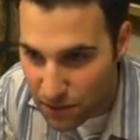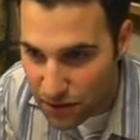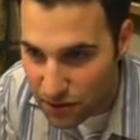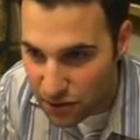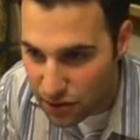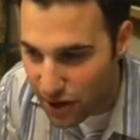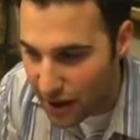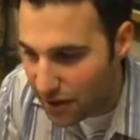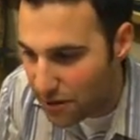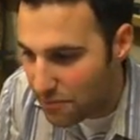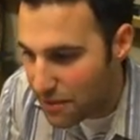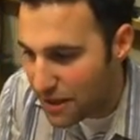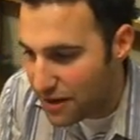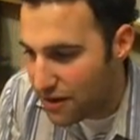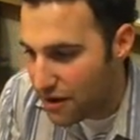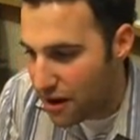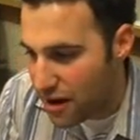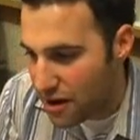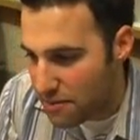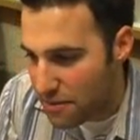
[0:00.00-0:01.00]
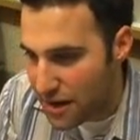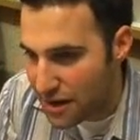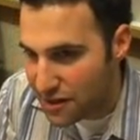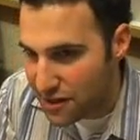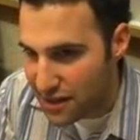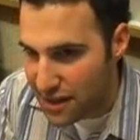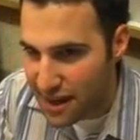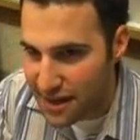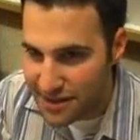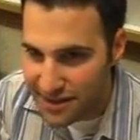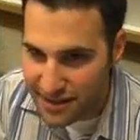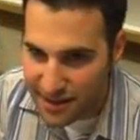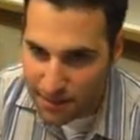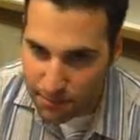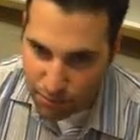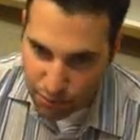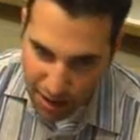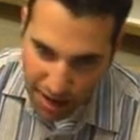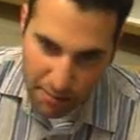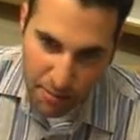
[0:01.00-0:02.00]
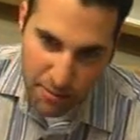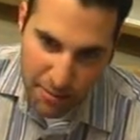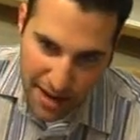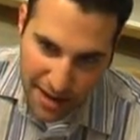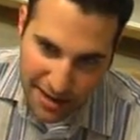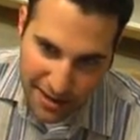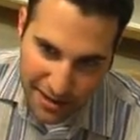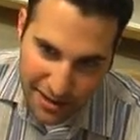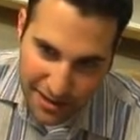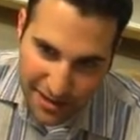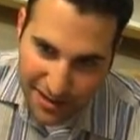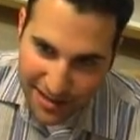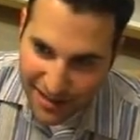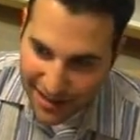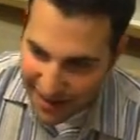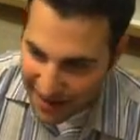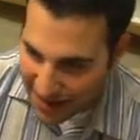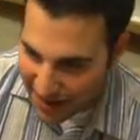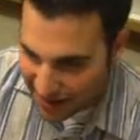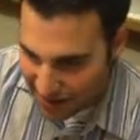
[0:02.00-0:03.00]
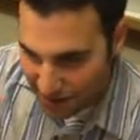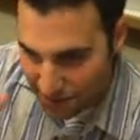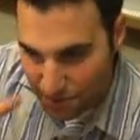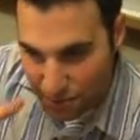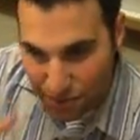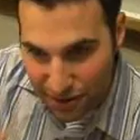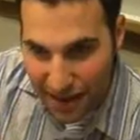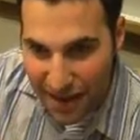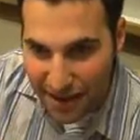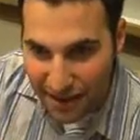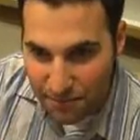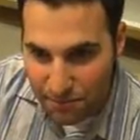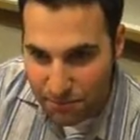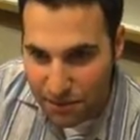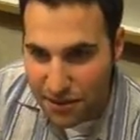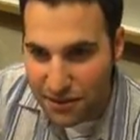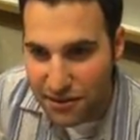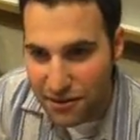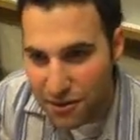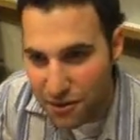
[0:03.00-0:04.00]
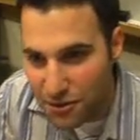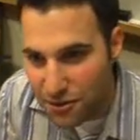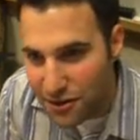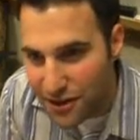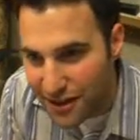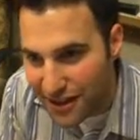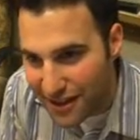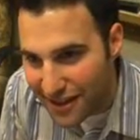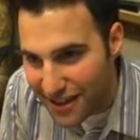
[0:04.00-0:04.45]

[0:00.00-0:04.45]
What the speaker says: So I could be in an unmanaged class and say pragma managed, and it'll put that piece of code